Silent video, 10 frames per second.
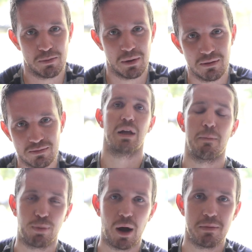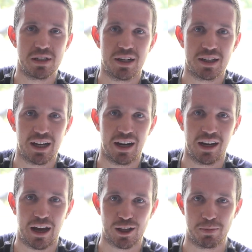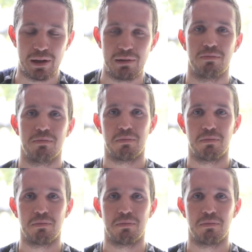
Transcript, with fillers: to be. I promised an exciting announcement.